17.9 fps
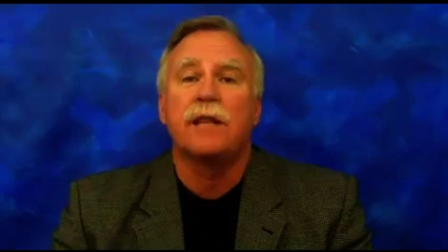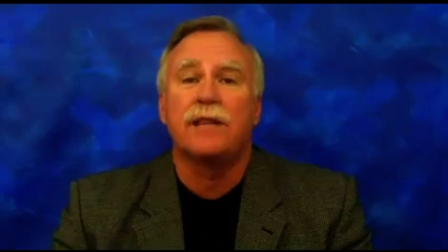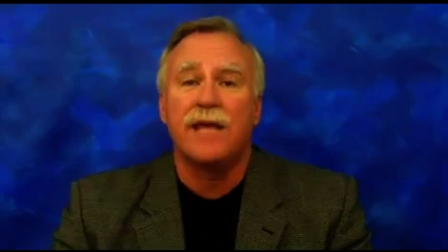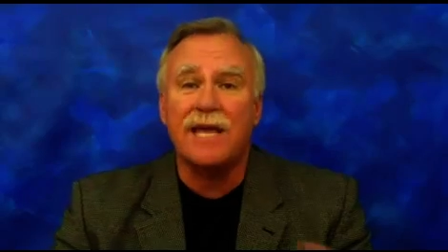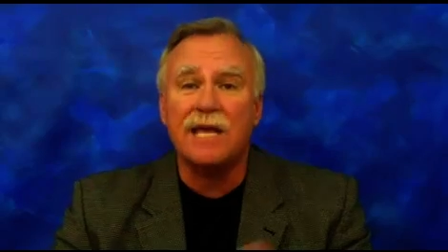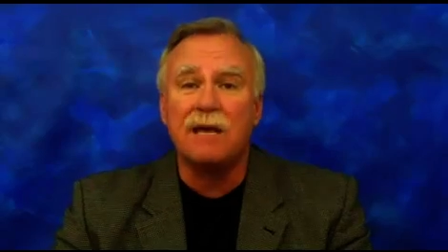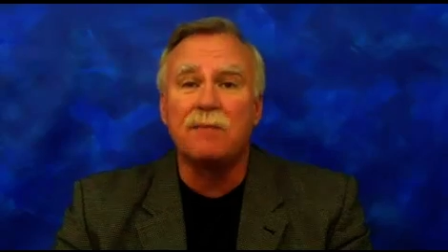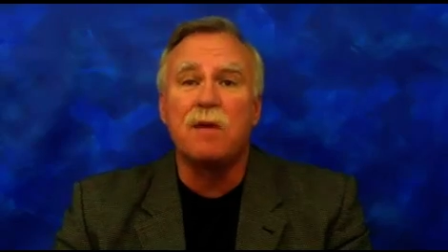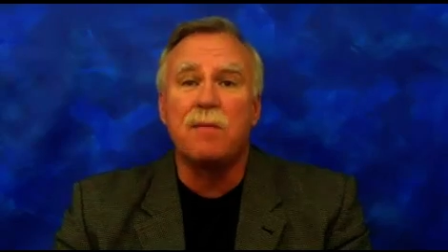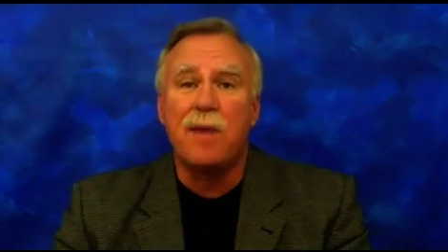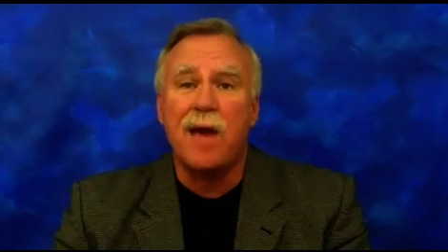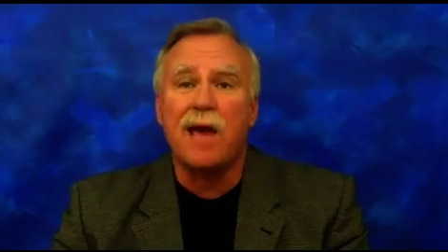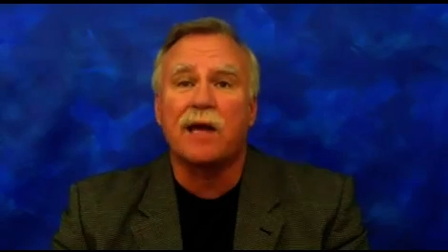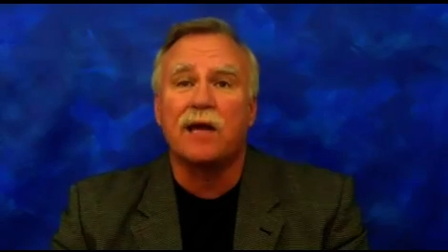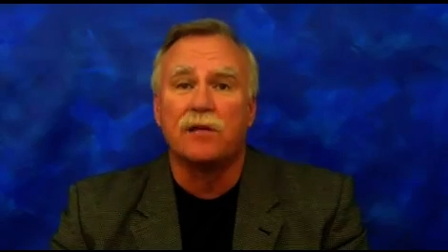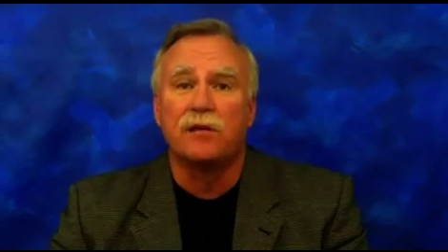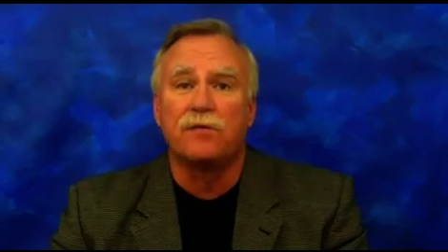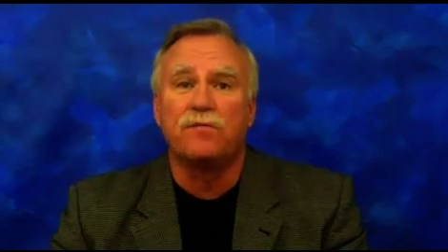they can be
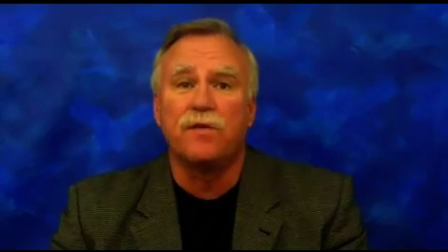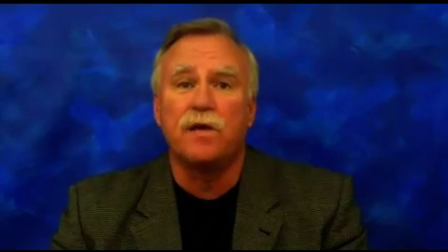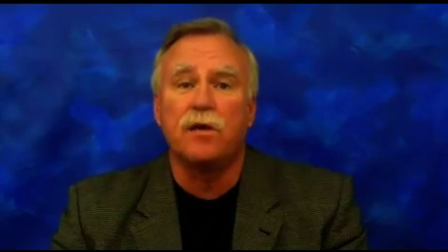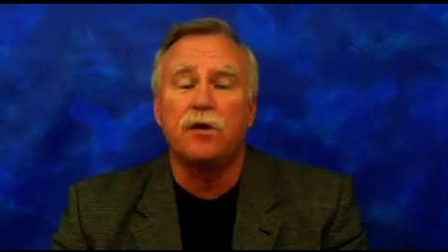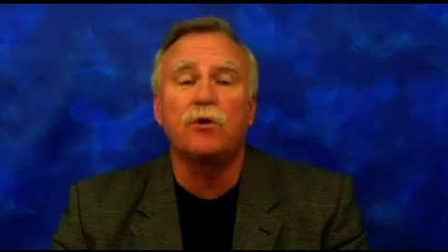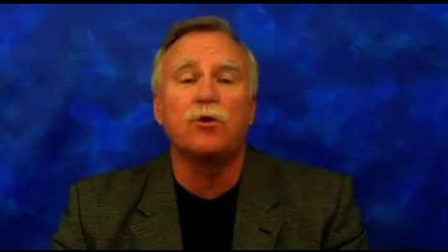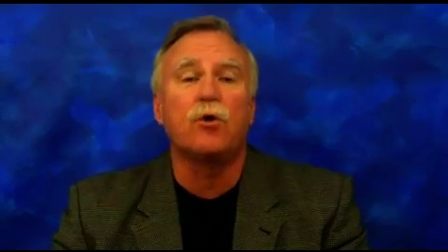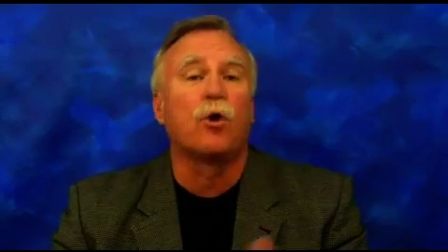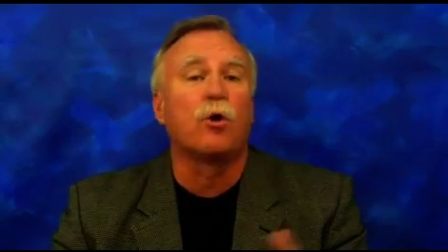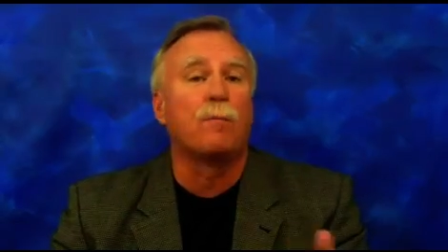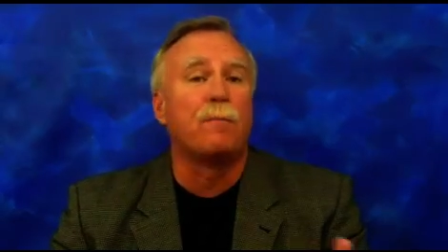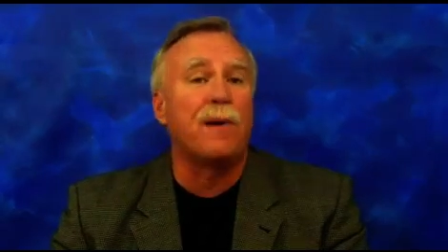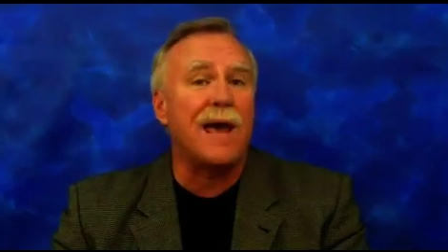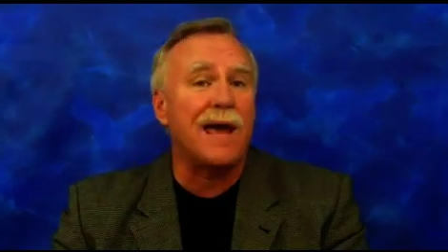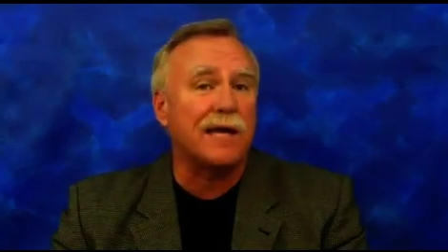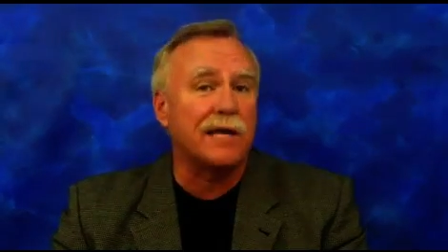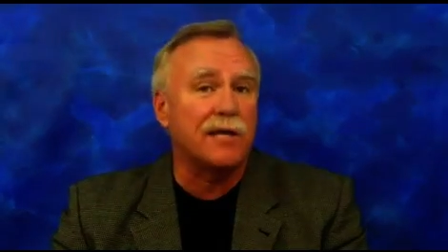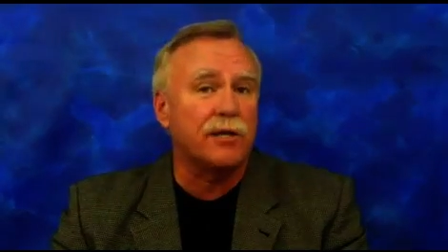back on the field or
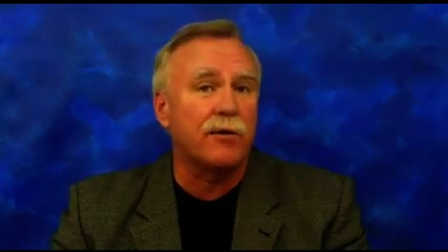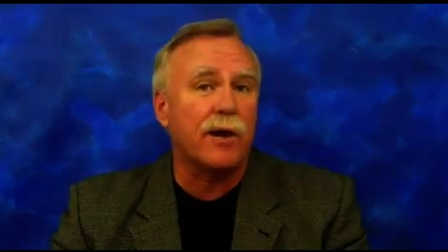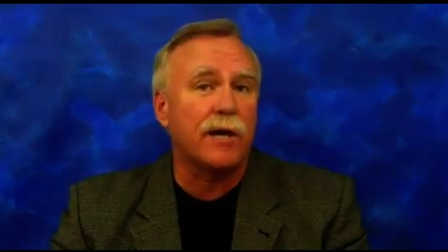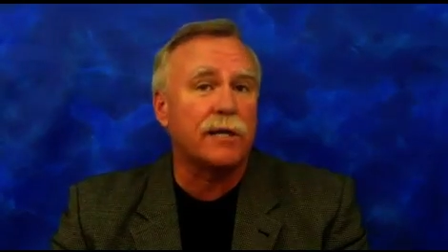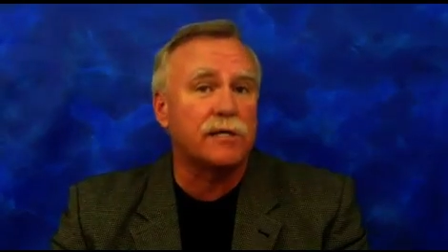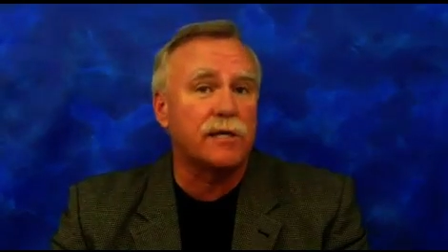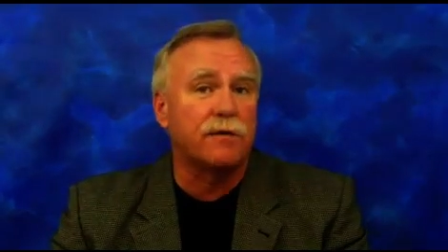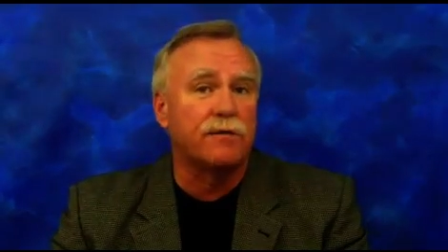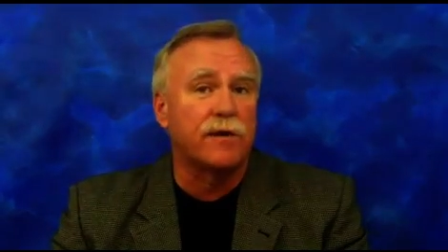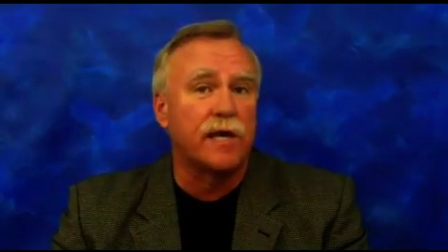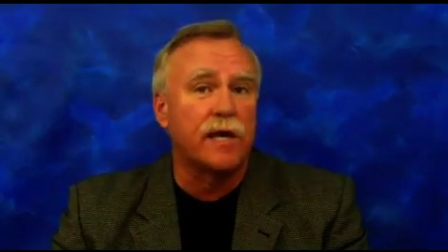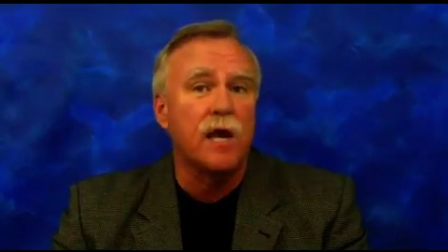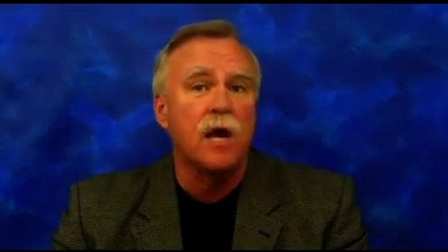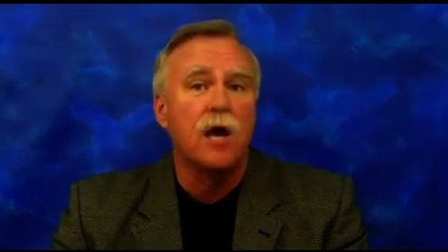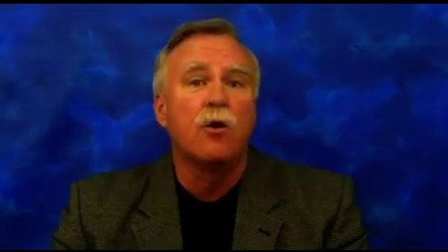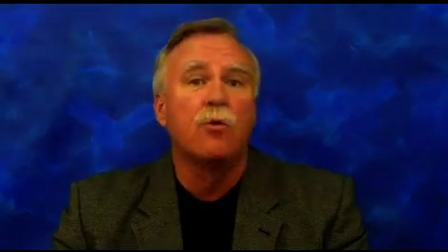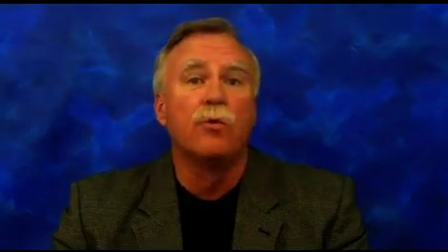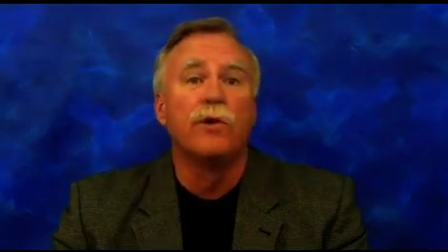back in their
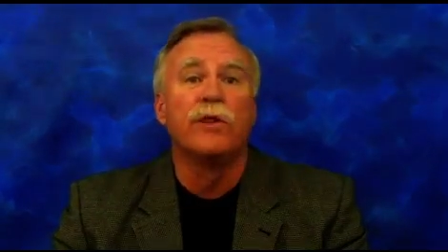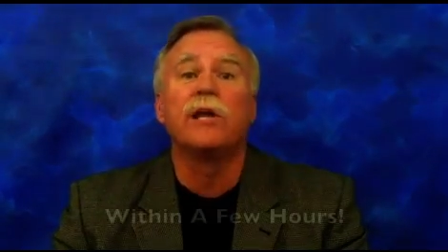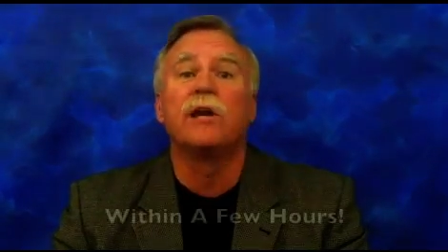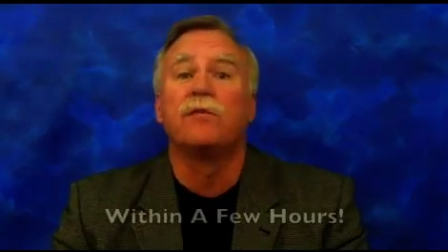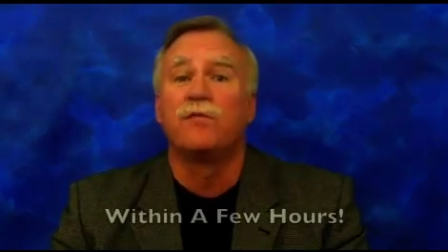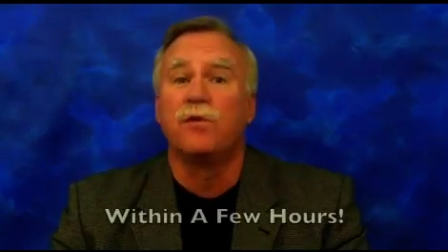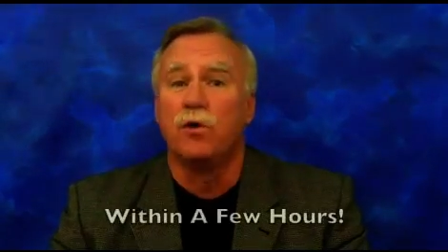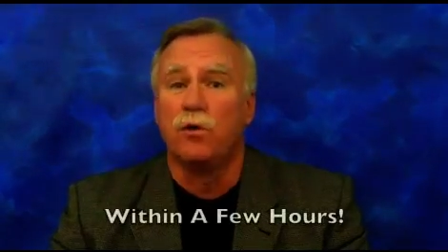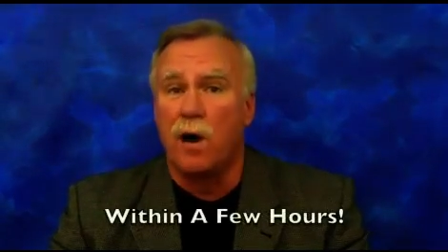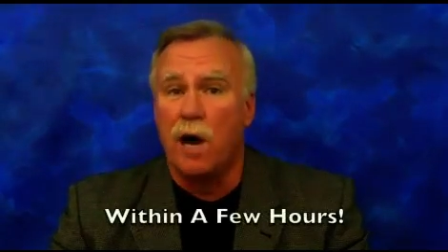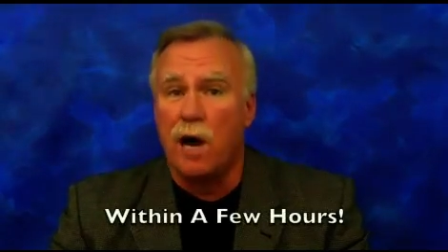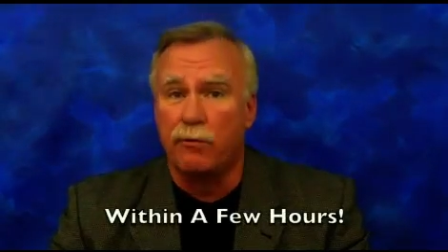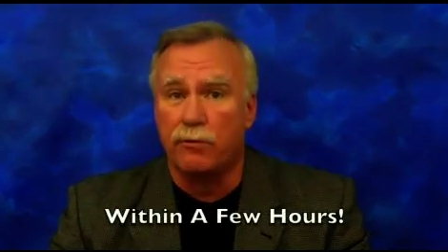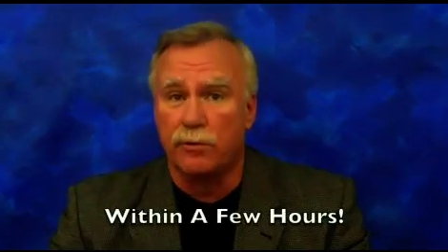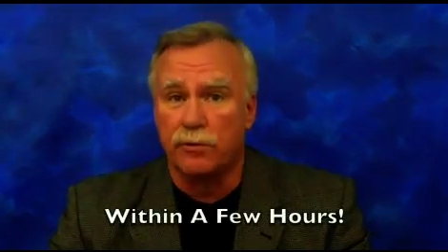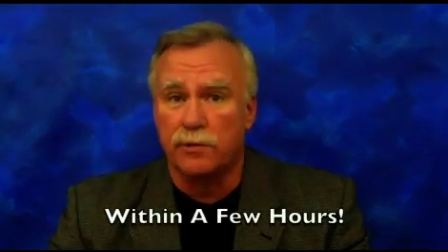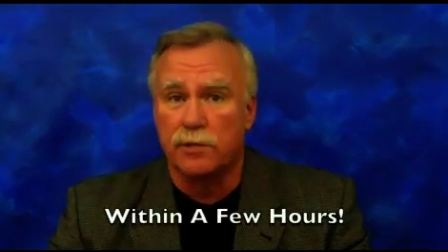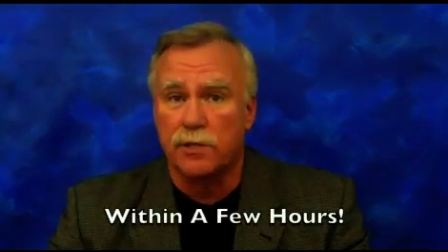activity within a few
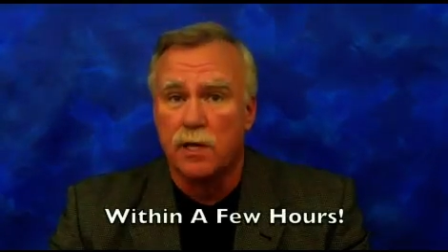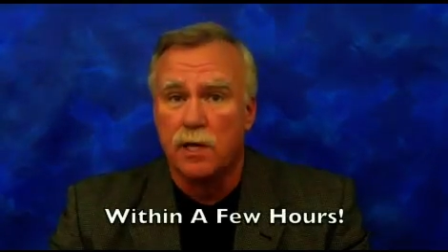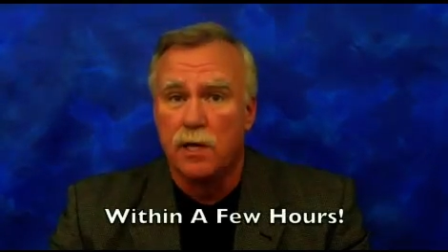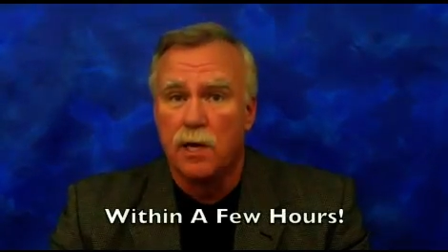hours,